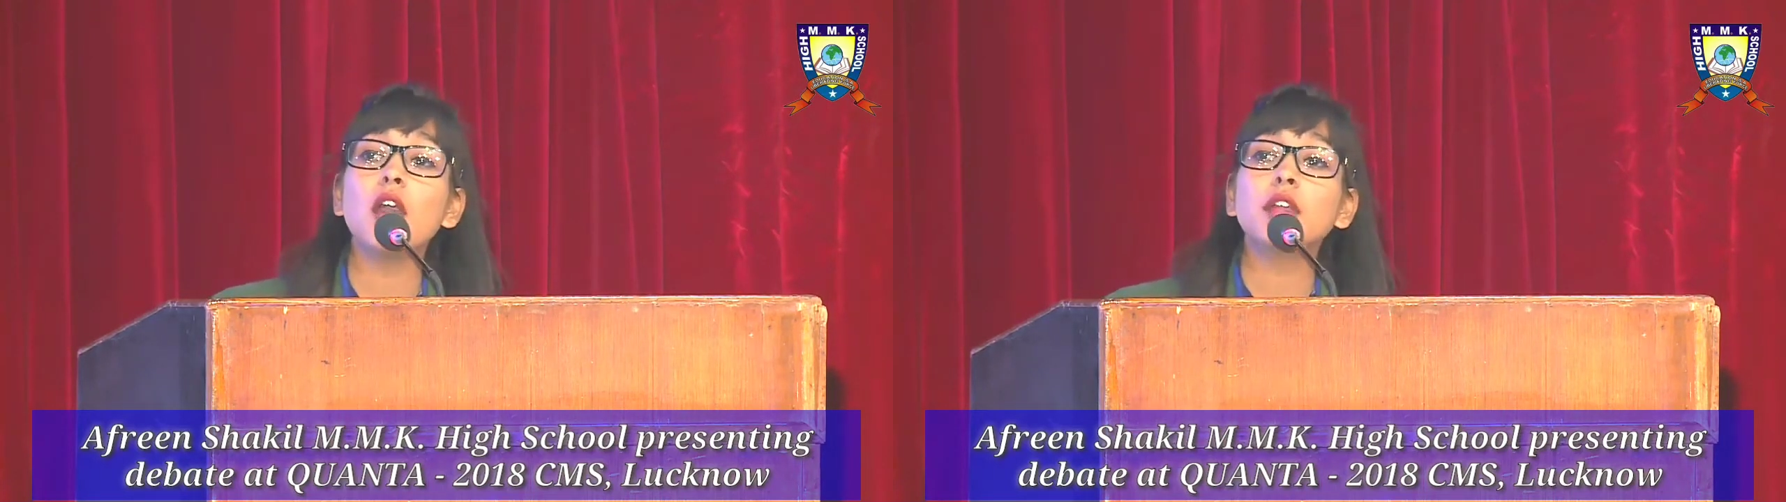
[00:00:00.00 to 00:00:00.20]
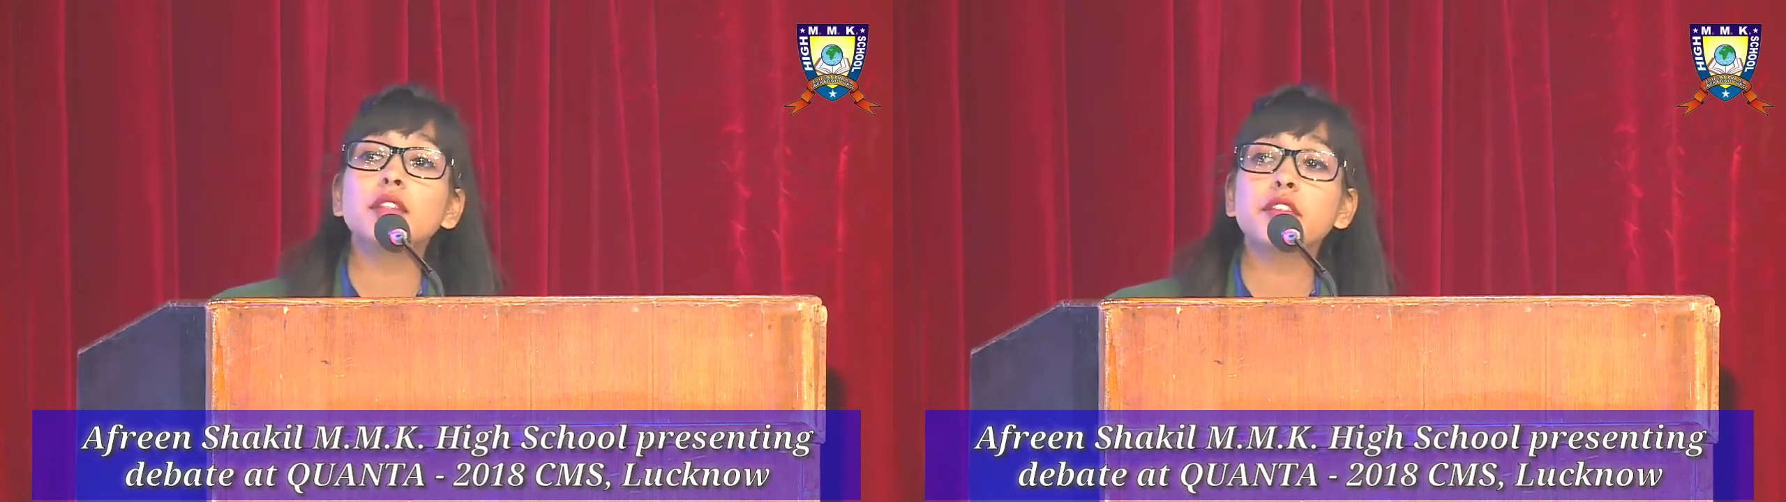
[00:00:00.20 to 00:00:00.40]

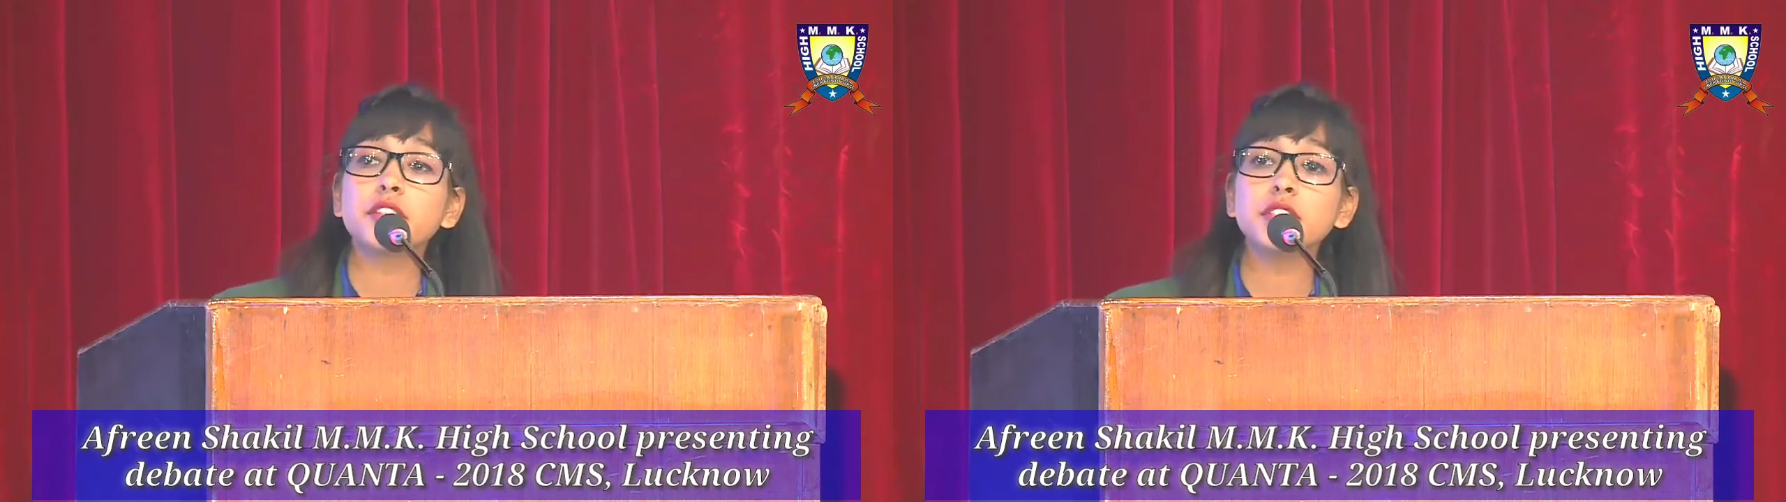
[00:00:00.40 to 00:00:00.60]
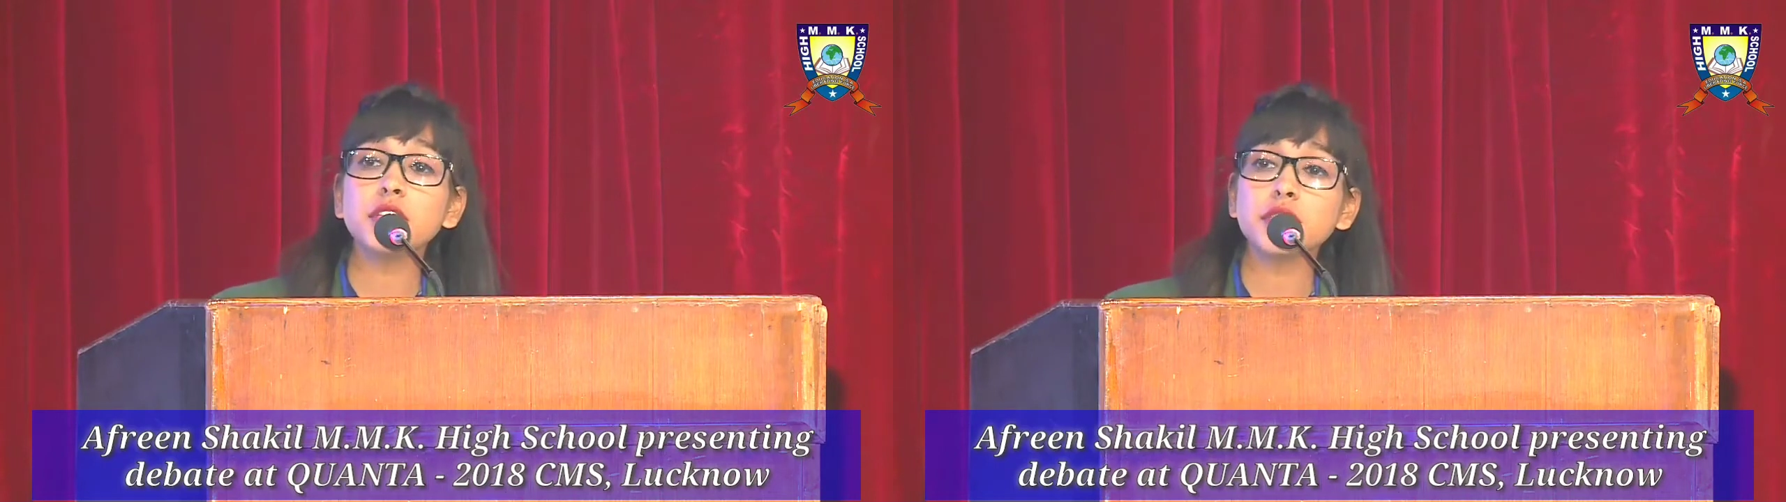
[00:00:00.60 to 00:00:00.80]
The
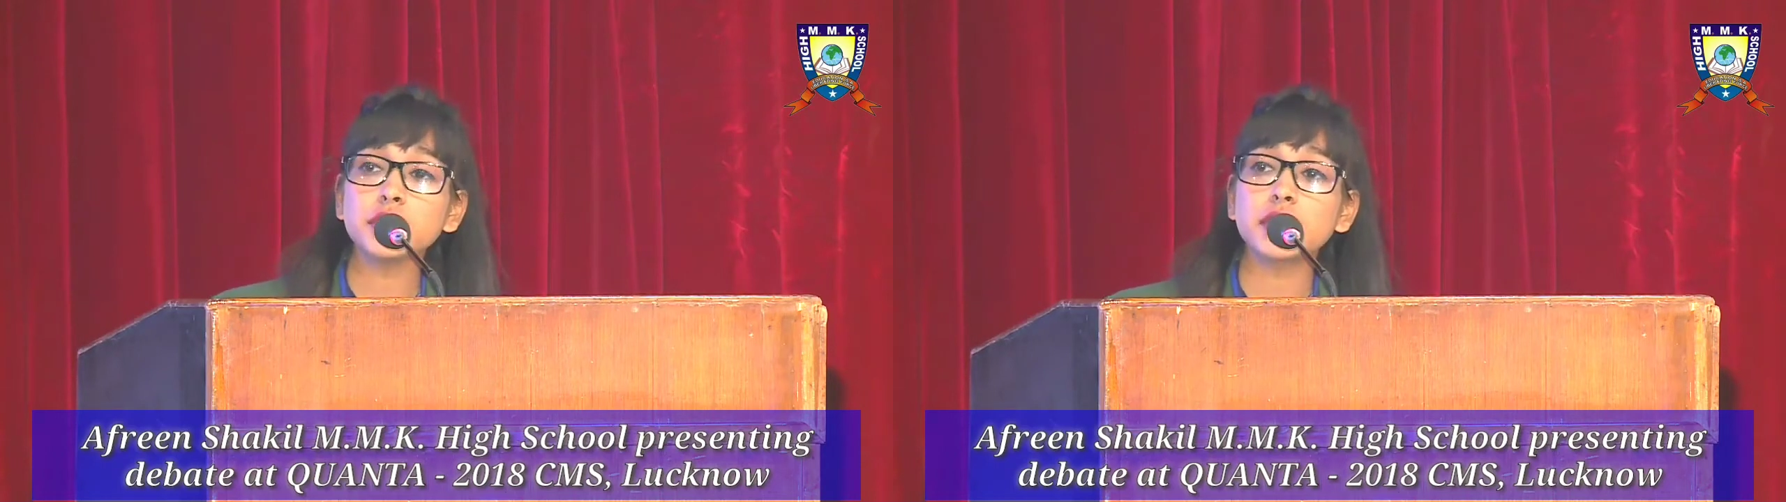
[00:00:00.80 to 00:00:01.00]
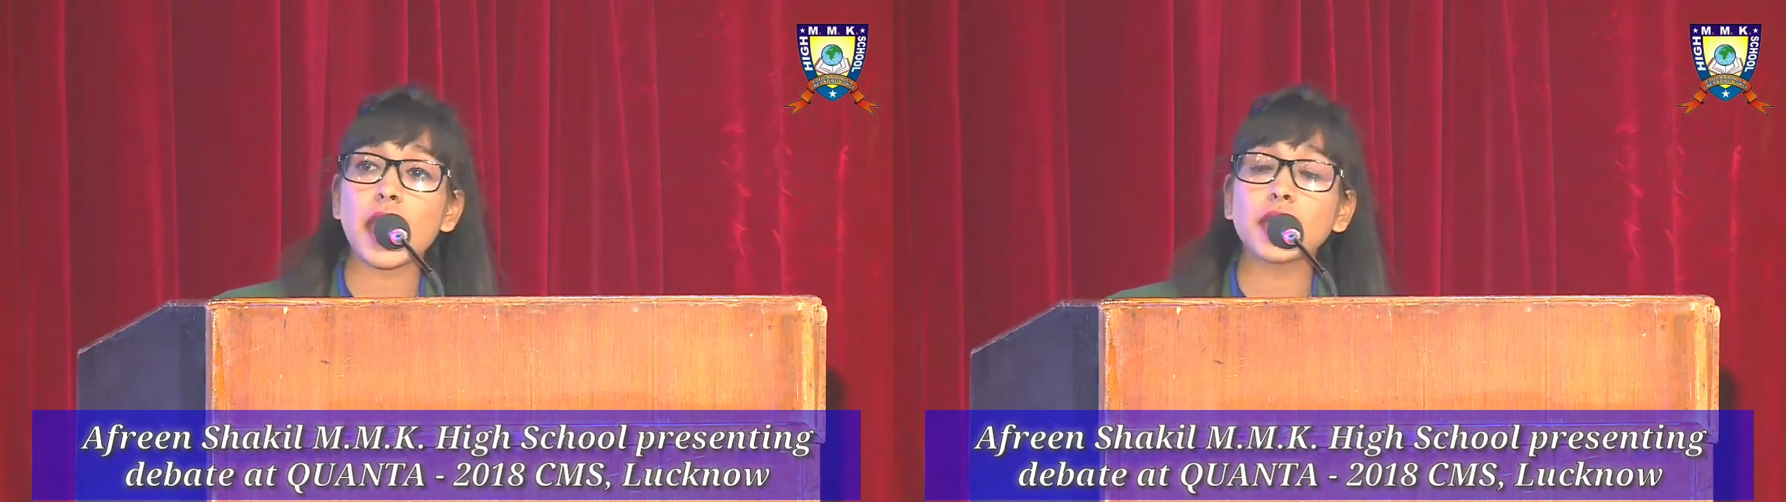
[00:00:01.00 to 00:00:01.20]
result is
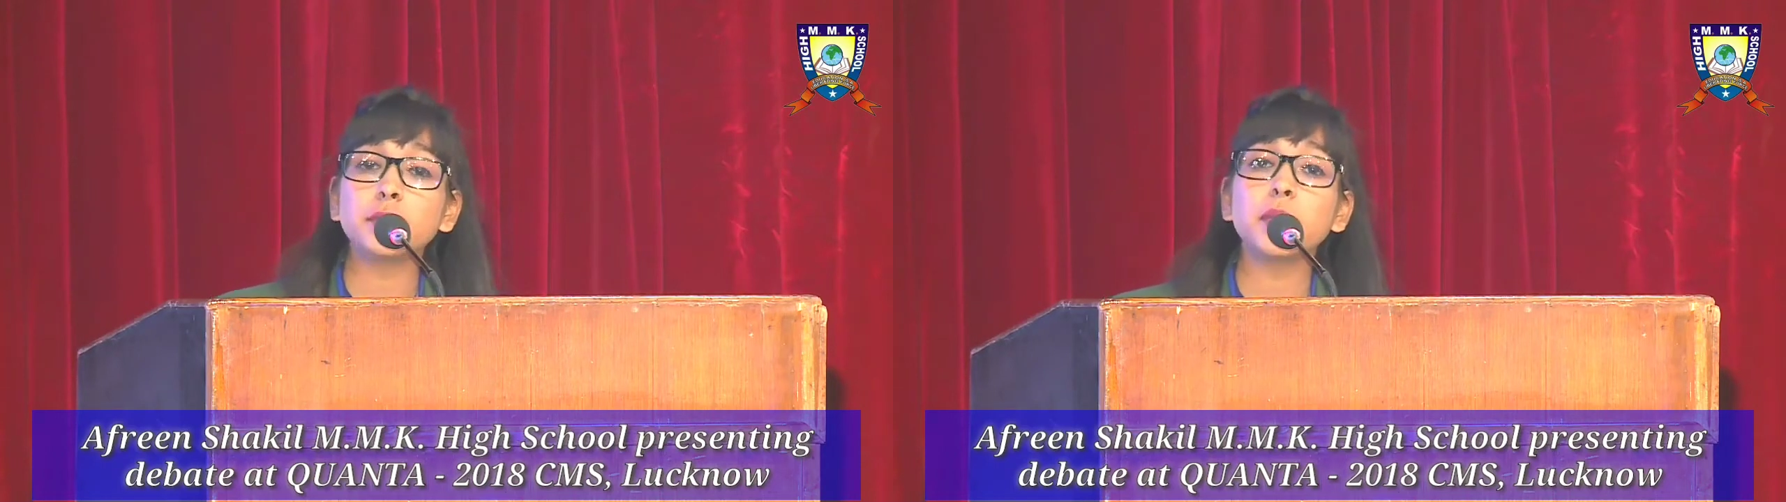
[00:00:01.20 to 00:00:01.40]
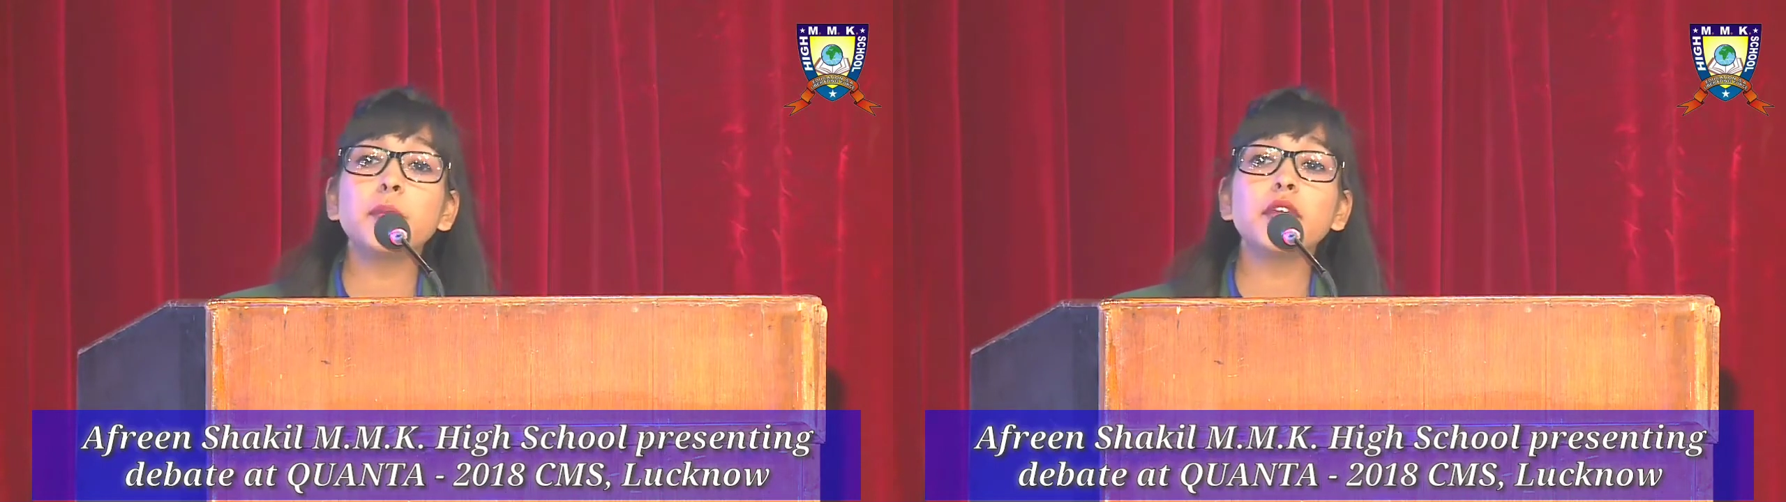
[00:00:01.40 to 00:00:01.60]
that people